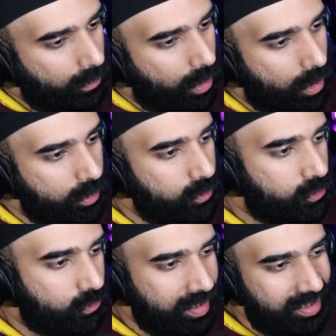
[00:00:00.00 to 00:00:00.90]
Are you
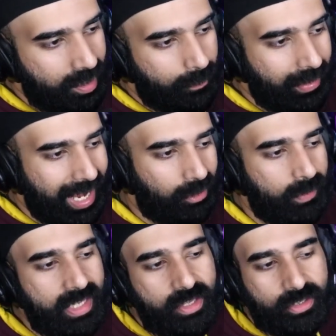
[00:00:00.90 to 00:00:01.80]
dressing up for
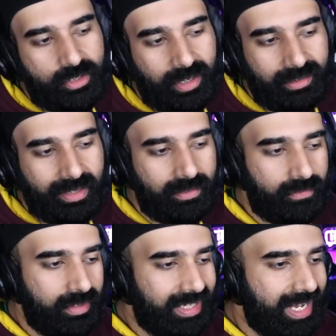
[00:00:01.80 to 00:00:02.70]
Halloween this year? I'll never
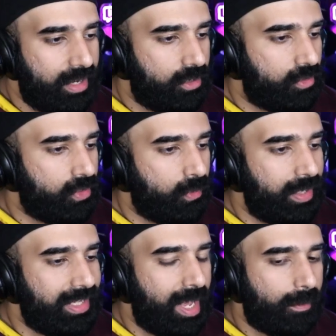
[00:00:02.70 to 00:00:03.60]
forget your
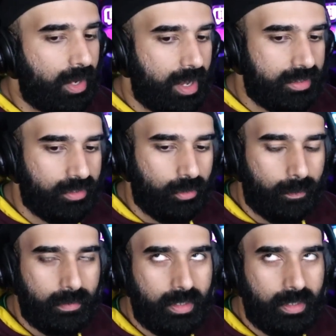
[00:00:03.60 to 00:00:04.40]
Squid Game costume.